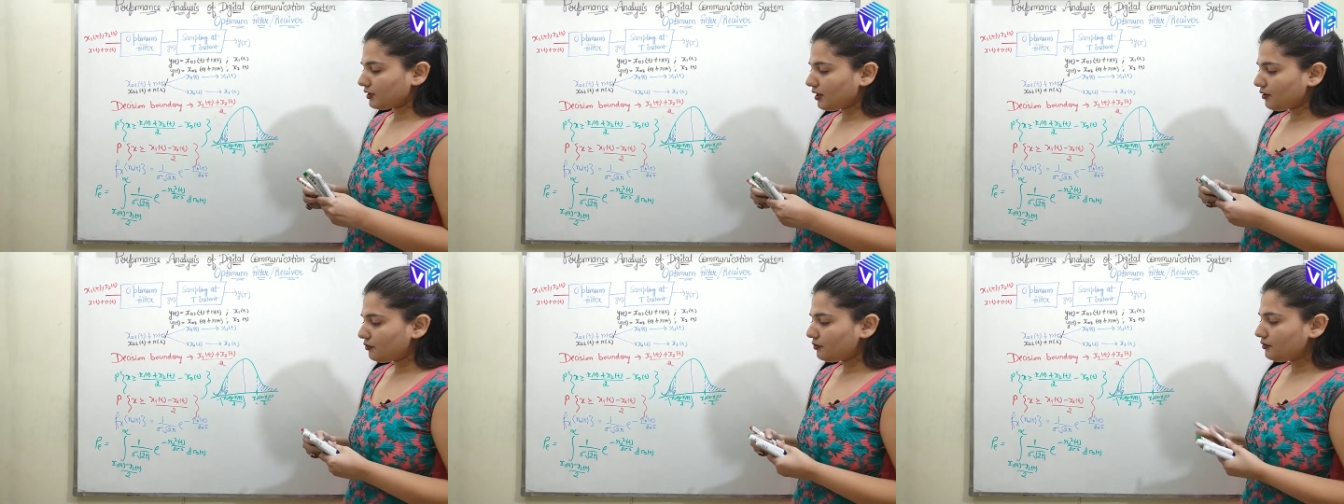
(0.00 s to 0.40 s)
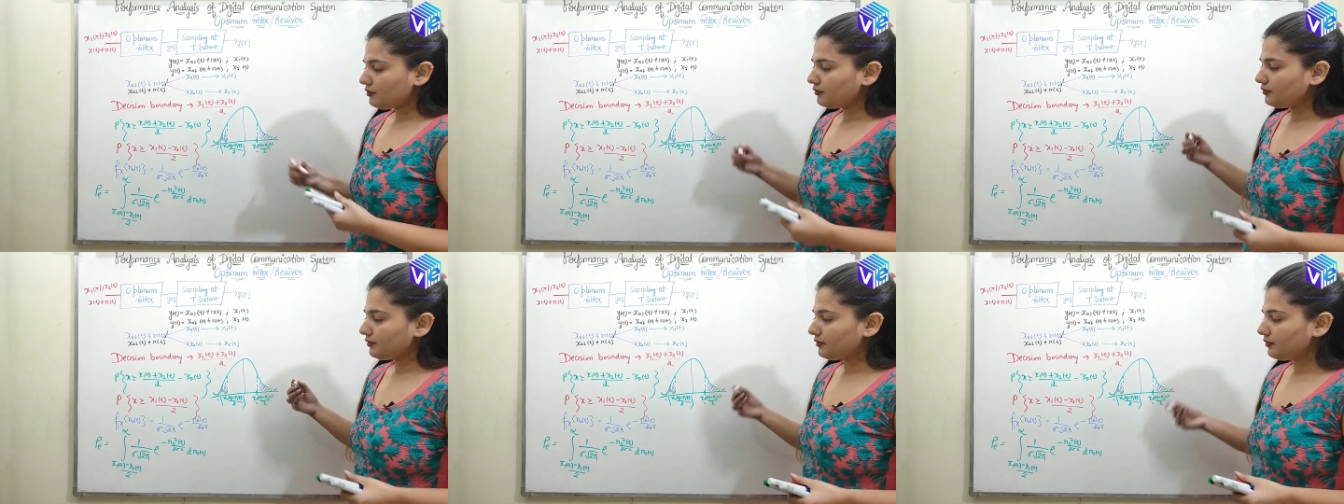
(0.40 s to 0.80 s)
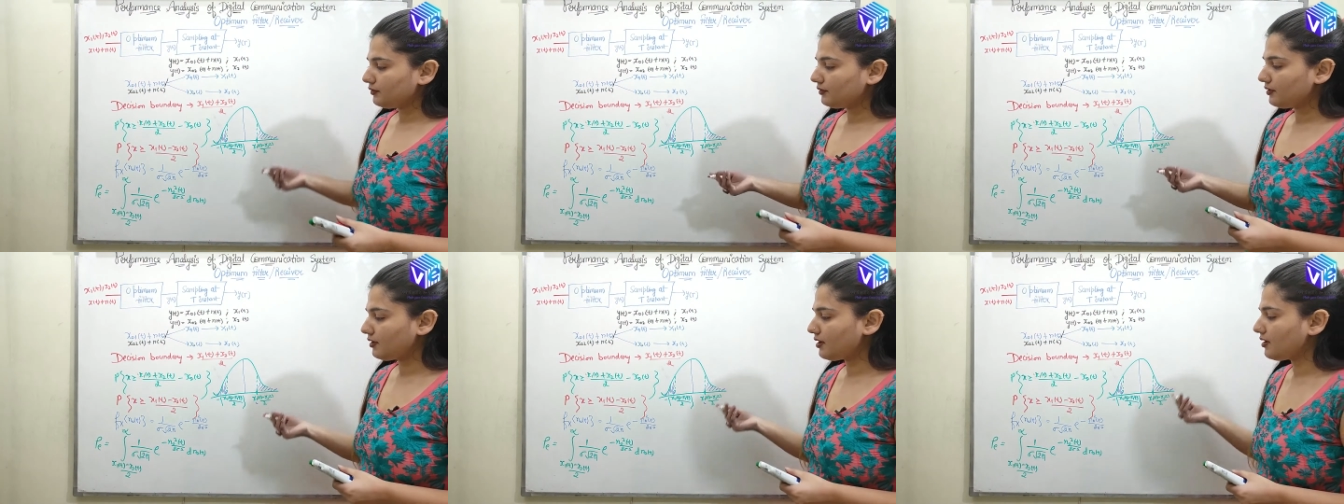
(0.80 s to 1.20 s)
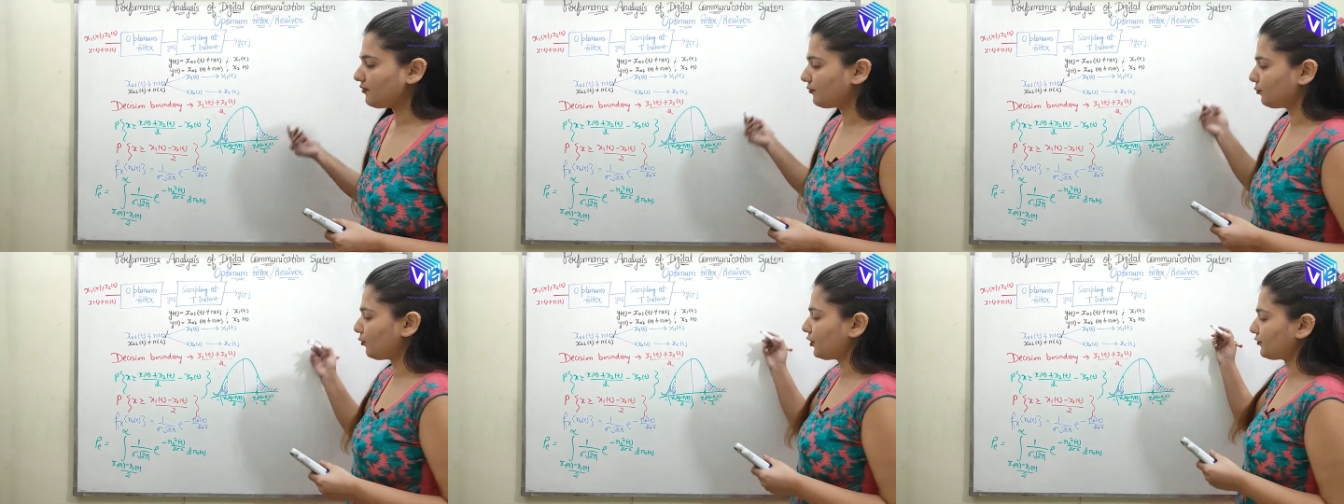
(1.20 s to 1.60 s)
now
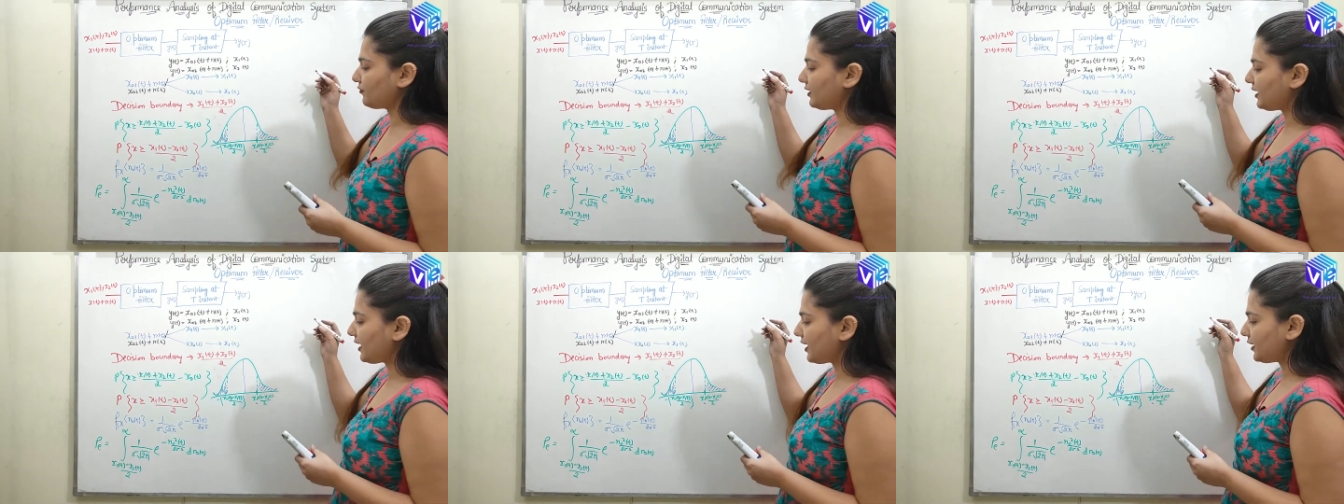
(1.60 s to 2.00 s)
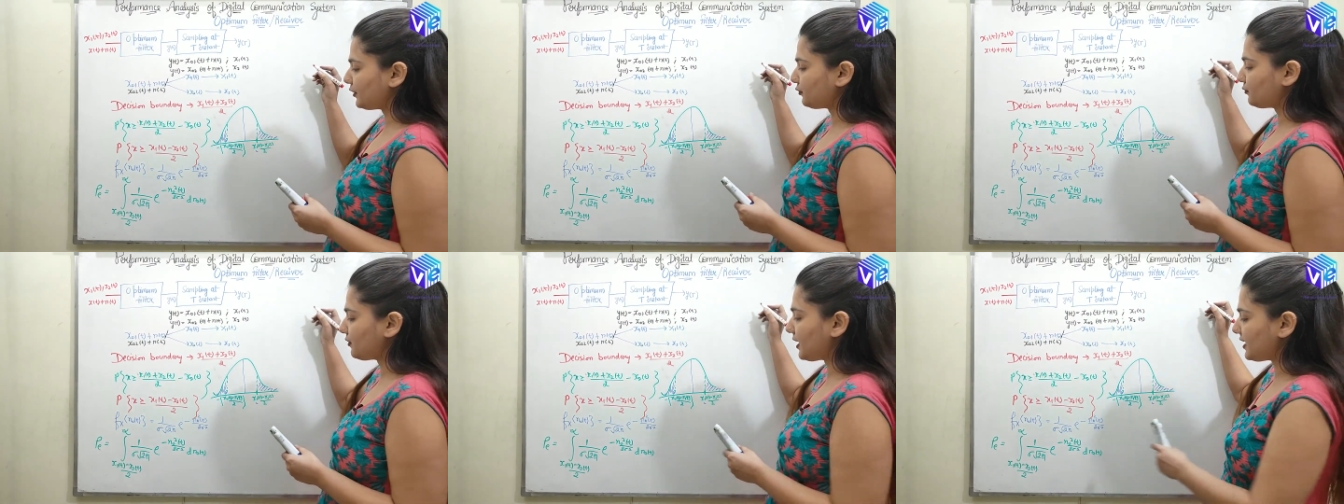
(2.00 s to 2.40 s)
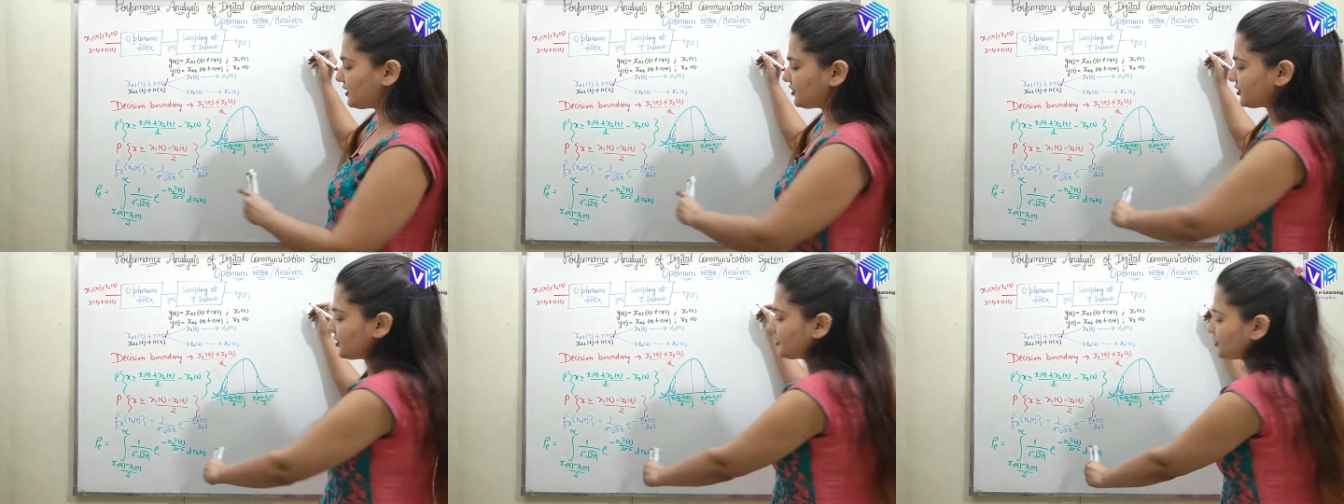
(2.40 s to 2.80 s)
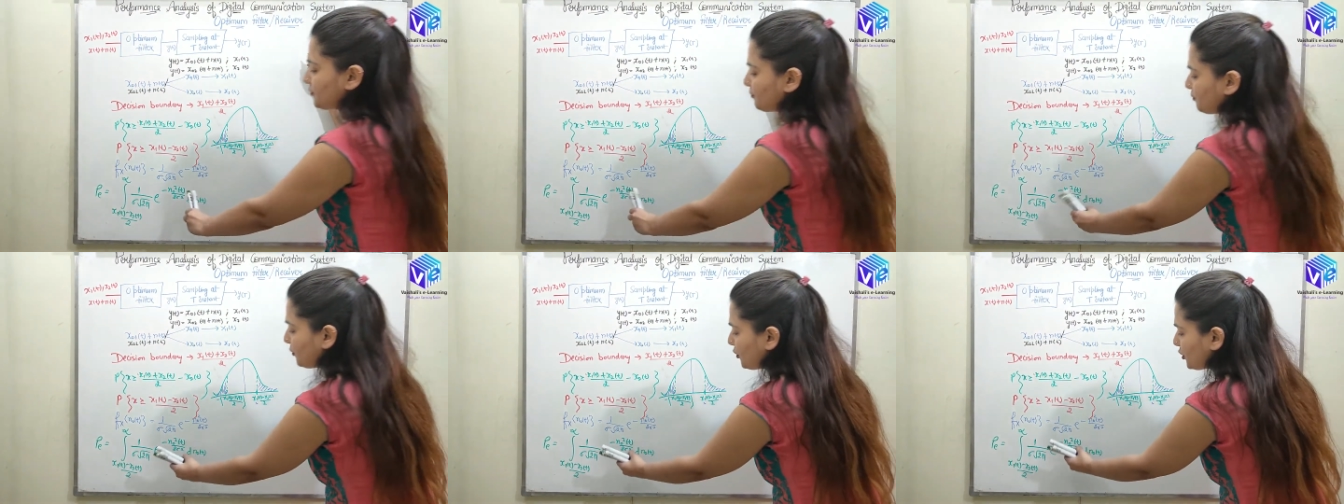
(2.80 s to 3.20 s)
what will I do? I'll
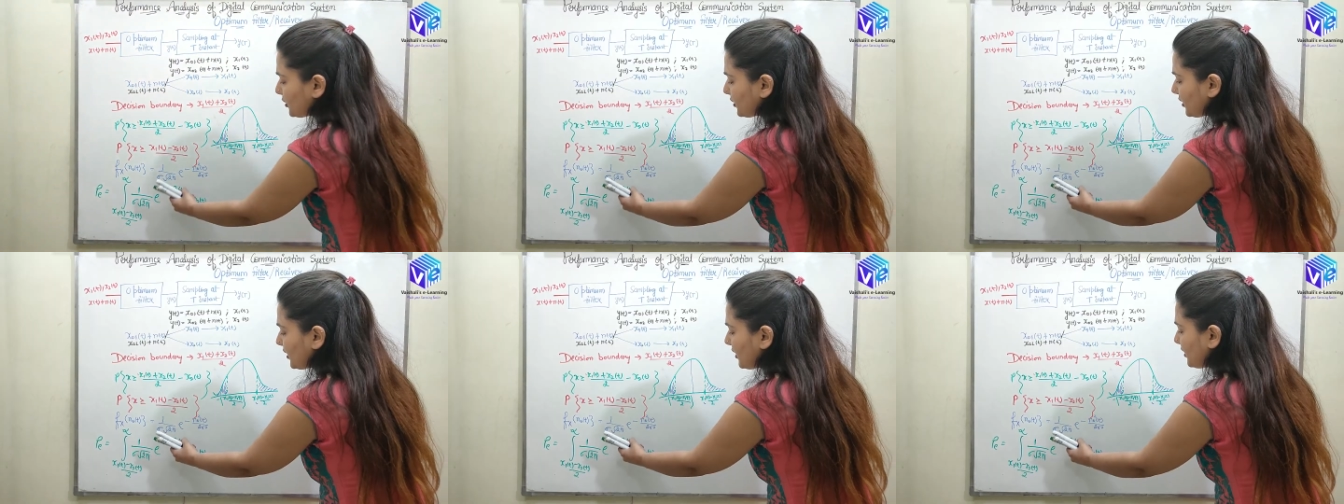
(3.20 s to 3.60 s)
just put